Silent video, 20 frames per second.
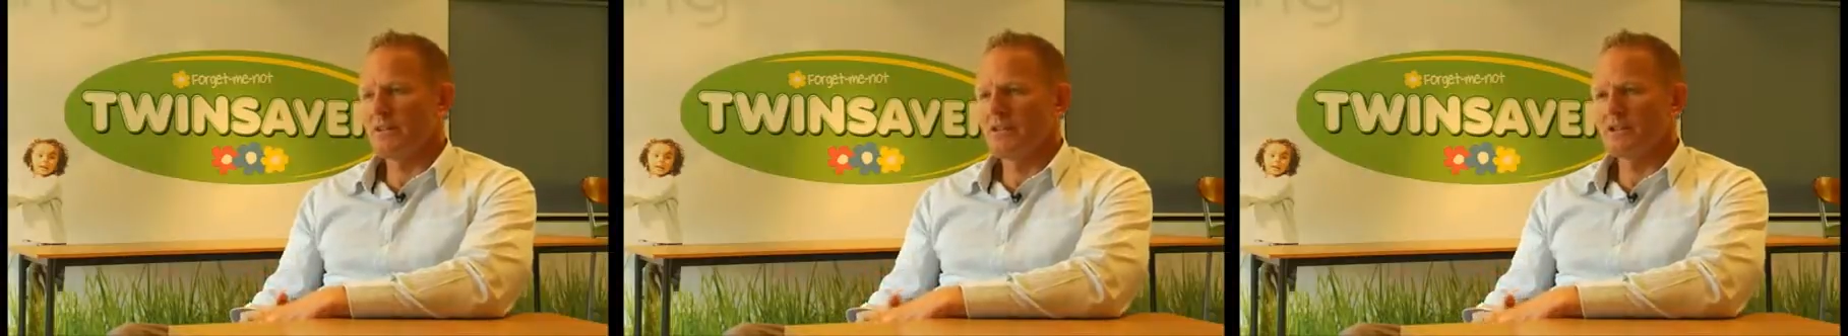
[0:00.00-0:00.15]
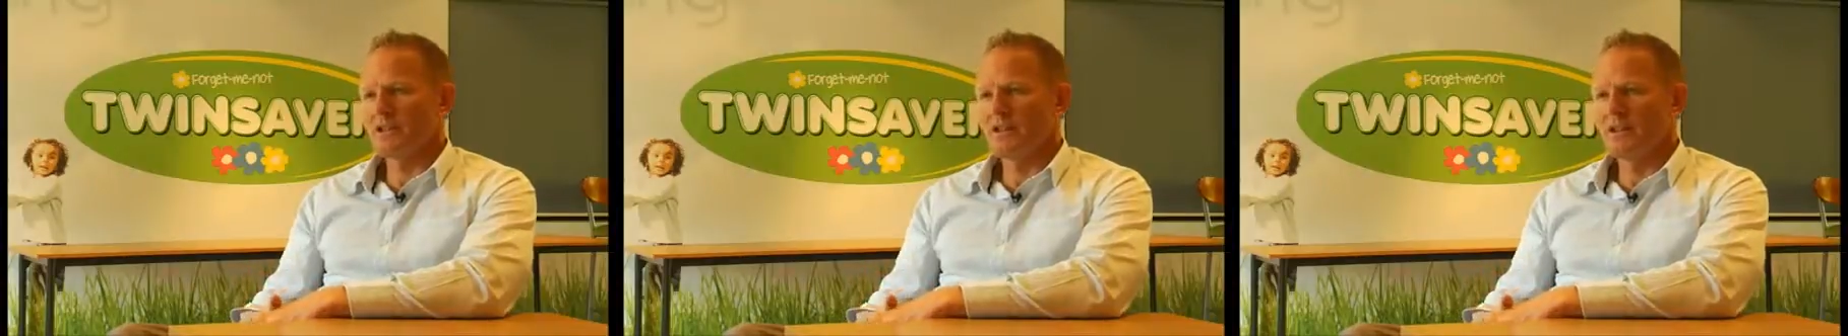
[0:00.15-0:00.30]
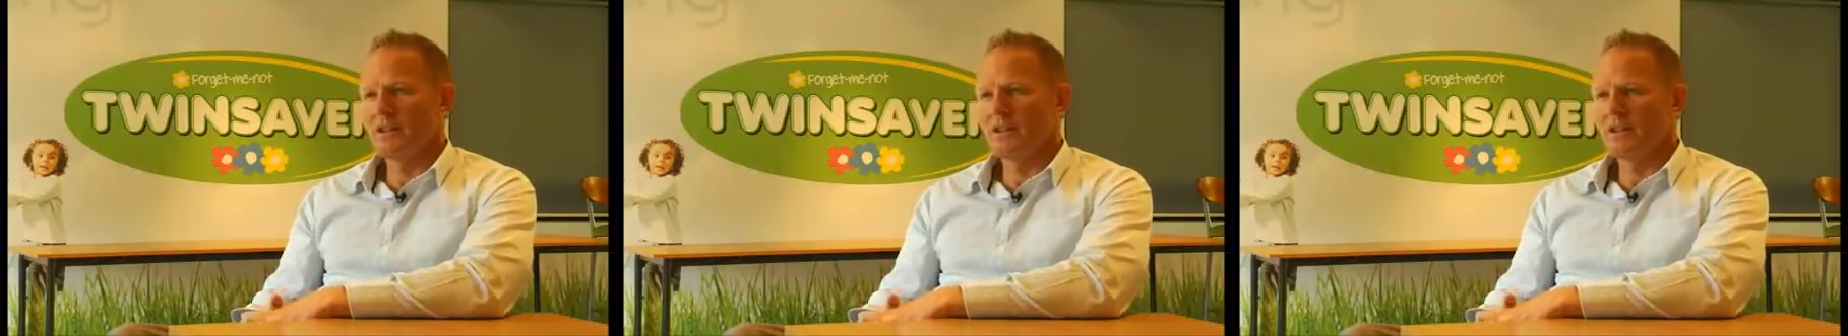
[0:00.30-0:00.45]

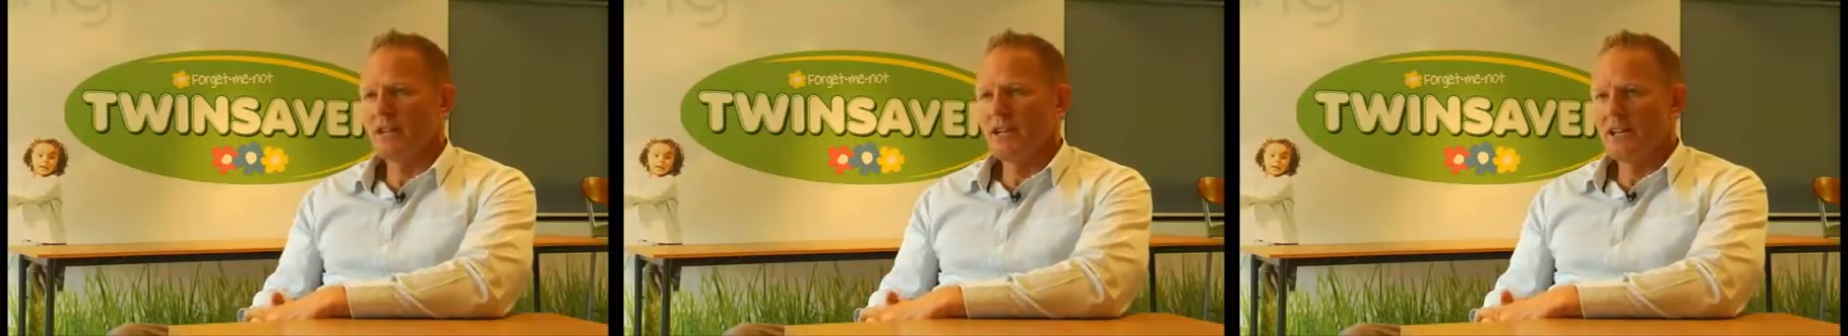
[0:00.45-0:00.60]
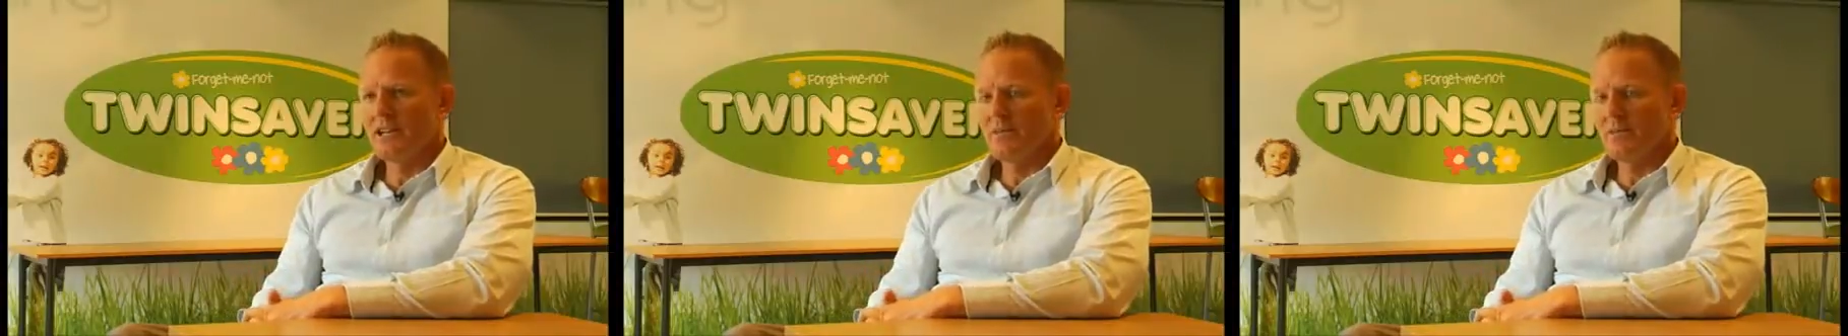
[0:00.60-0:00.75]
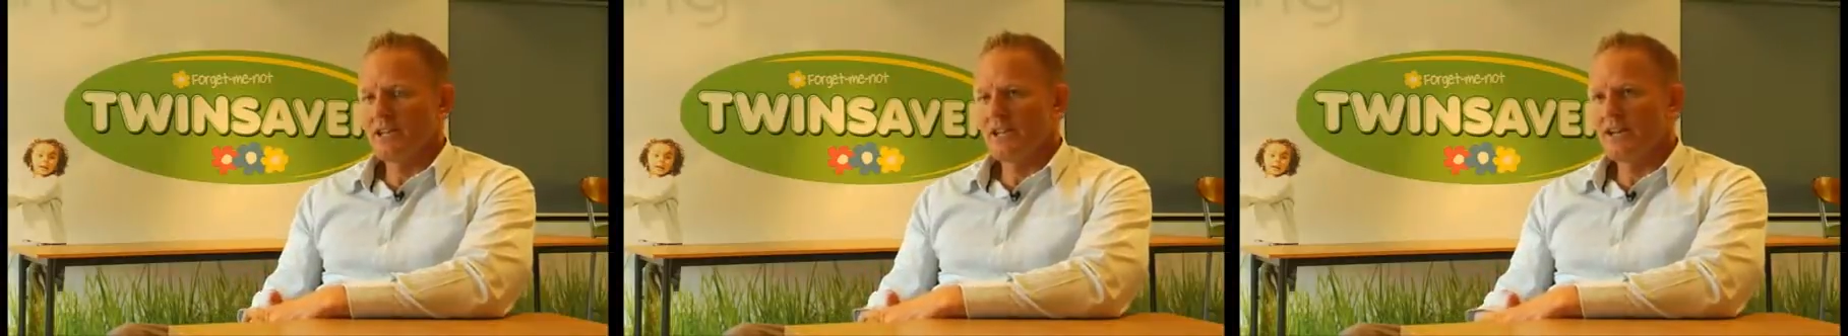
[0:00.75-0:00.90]
So,
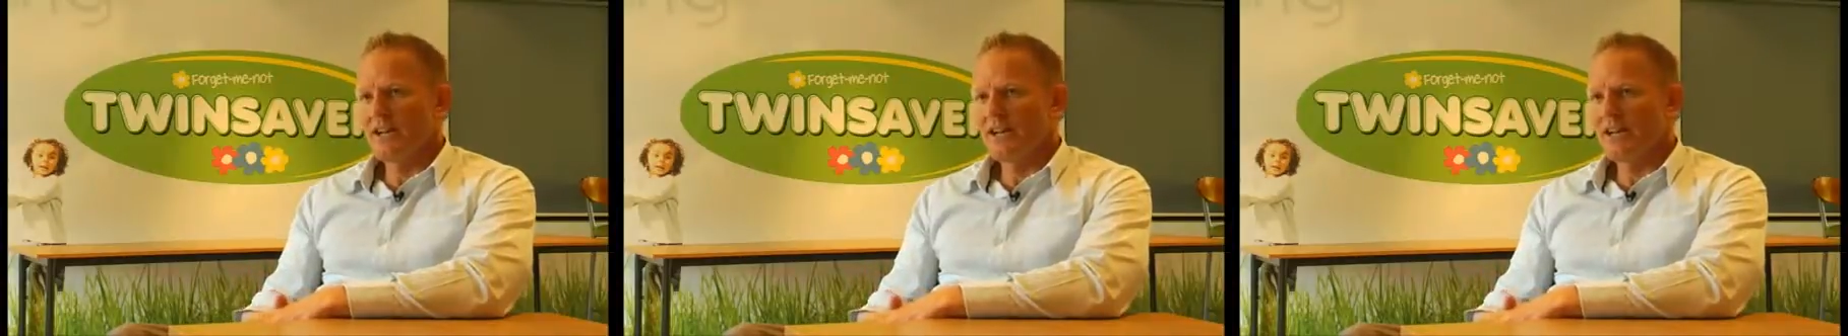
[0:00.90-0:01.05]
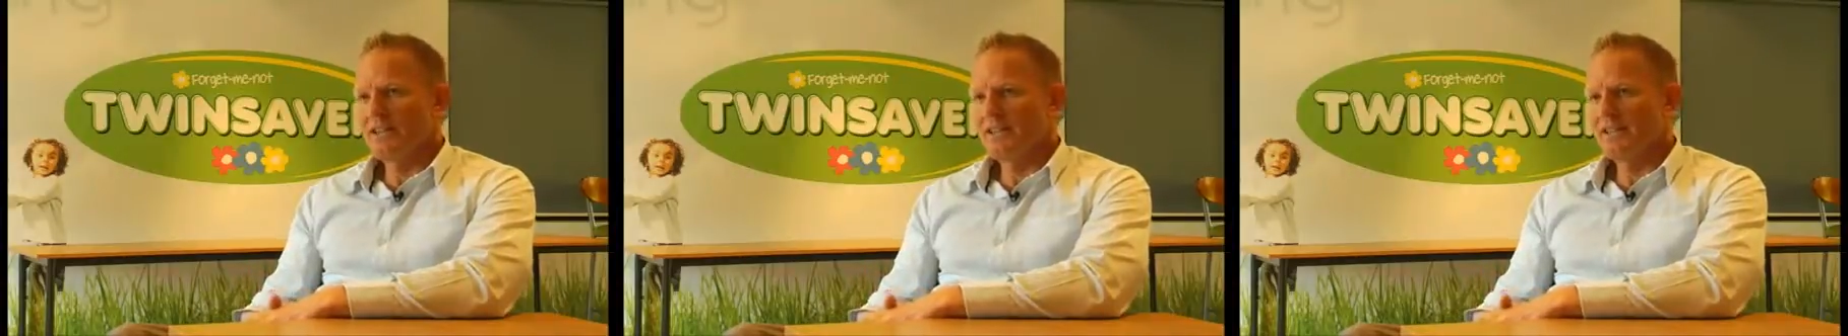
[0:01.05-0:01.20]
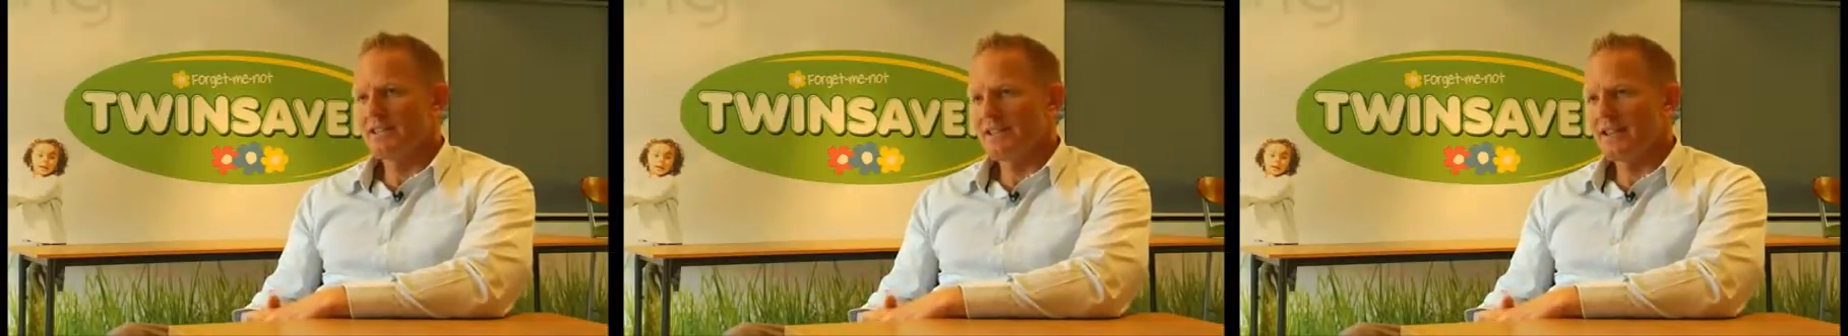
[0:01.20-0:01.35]
I mean, they
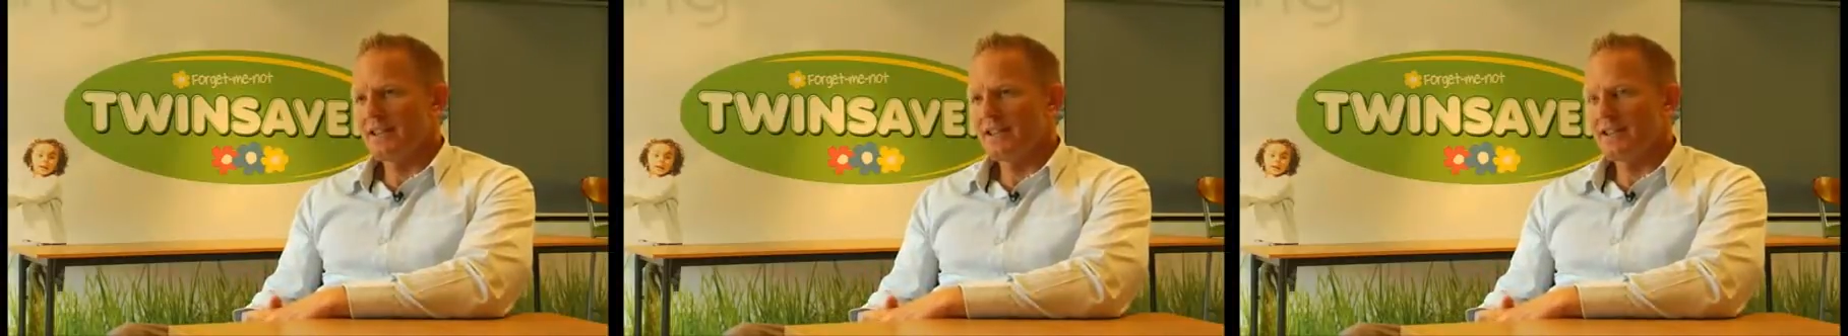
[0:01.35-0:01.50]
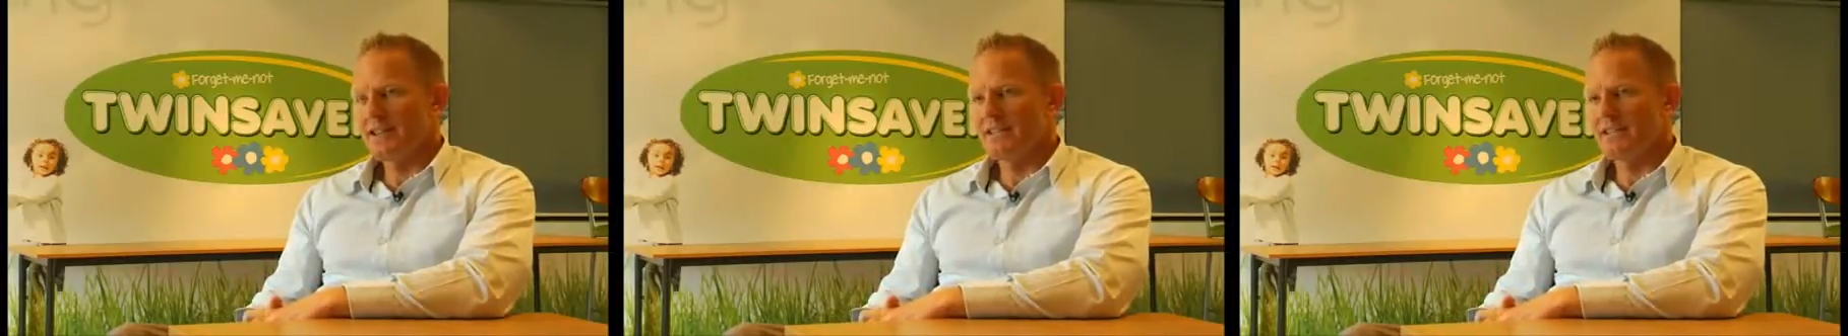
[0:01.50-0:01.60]
understand